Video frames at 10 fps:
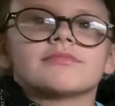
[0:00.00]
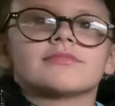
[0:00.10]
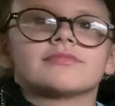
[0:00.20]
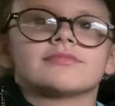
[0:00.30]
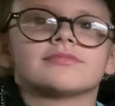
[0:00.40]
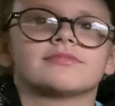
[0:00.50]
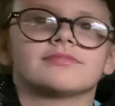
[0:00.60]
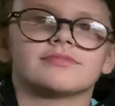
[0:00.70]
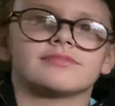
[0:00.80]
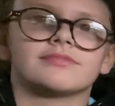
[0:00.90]

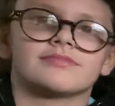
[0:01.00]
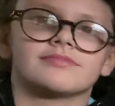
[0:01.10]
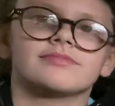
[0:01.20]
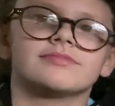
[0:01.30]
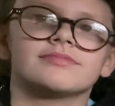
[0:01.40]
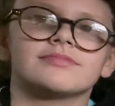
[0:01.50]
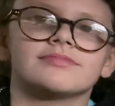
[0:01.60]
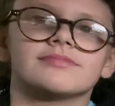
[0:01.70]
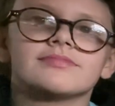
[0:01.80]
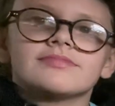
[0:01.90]

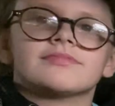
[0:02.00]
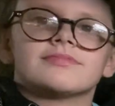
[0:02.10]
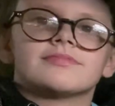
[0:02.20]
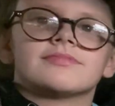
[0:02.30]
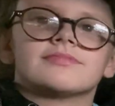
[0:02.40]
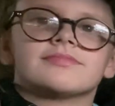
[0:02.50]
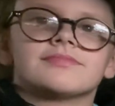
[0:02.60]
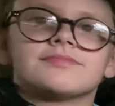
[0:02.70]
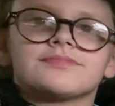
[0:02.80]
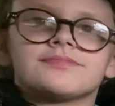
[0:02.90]

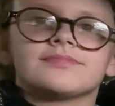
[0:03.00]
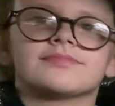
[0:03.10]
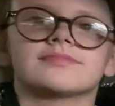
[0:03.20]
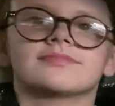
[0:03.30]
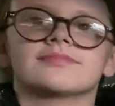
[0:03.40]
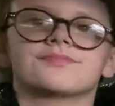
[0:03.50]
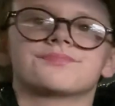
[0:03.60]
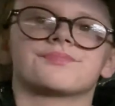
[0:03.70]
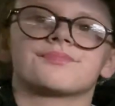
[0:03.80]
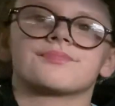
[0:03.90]

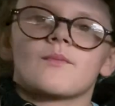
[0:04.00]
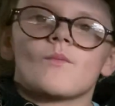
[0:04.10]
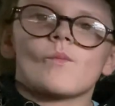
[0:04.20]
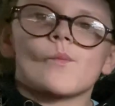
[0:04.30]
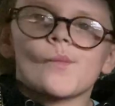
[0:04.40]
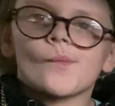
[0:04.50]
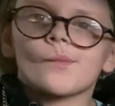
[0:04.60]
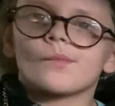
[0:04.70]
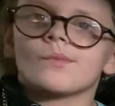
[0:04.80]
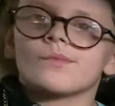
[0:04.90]

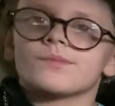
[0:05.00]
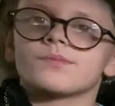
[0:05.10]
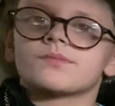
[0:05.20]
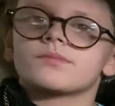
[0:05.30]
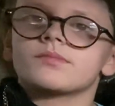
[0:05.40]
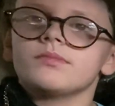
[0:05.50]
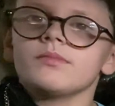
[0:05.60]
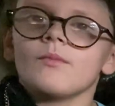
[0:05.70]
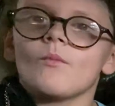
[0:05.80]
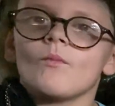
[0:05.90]

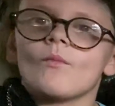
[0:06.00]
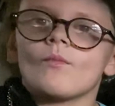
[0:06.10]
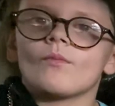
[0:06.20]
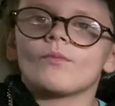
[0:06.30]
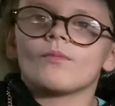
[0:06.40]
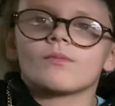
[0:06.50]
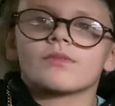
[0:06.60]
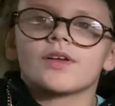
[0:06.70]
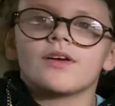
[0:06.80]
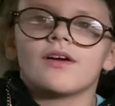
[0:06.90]

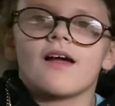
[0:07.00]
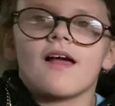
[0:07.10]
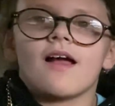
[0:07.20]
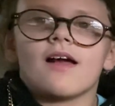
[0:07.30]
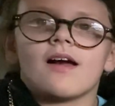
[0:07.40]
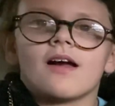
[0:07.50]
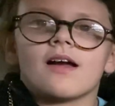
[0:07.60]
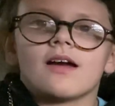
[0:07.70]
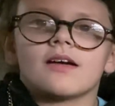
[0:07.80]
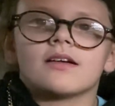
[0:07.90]
This person isn't speaking.